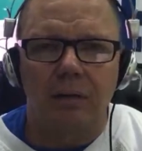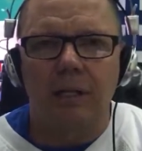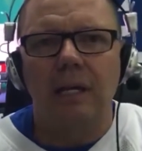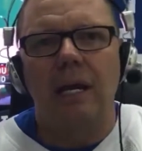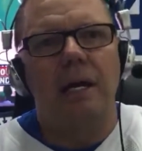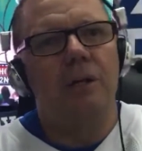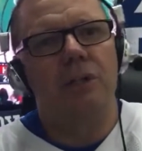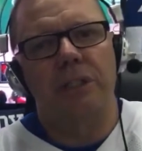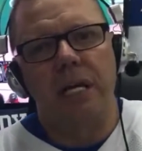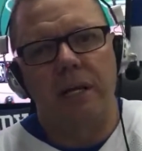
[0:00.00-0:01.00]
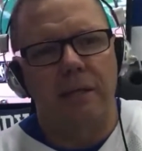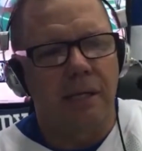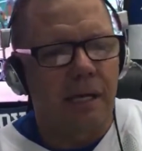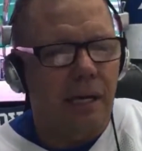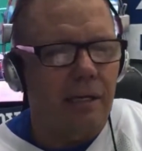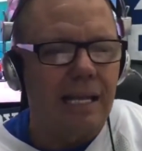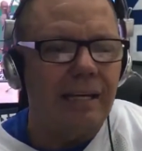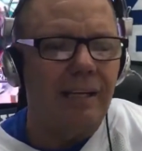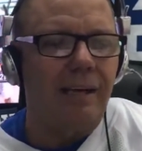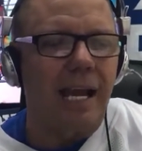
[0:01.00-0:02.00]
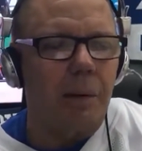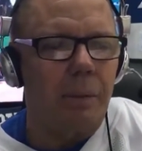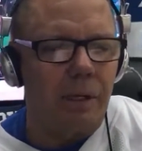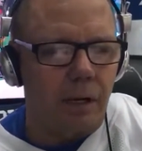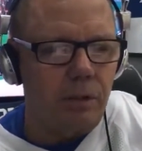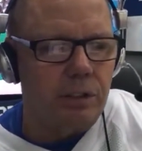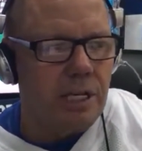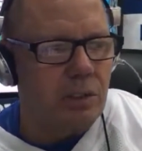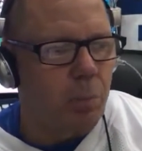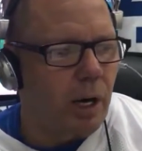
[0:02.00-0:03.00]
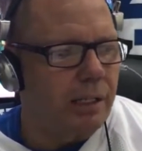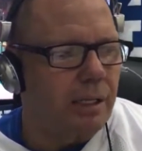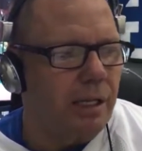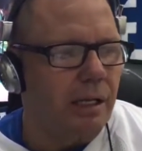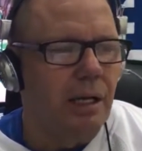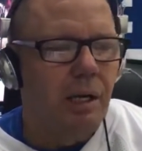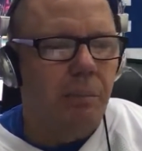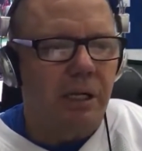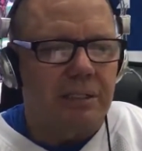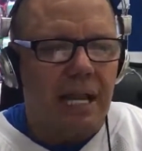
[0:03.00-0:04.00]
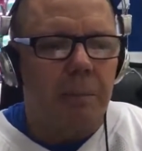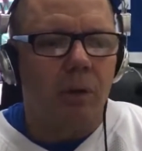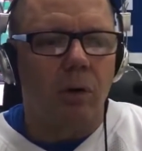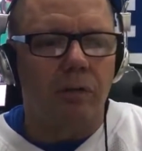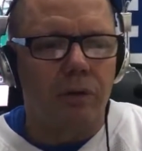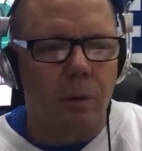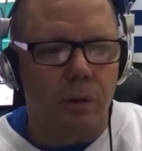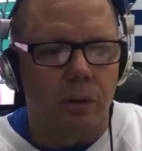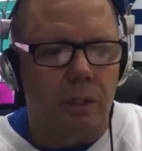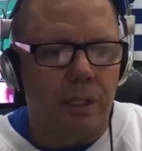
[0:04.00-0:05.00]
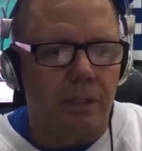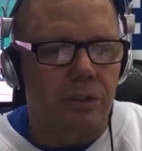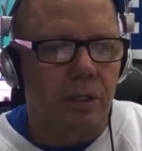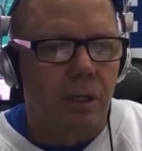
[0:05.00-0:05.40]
that. Yeah, I understand. And that didn't happen, not on the Des Bryant thing, but it's happened on a few other things.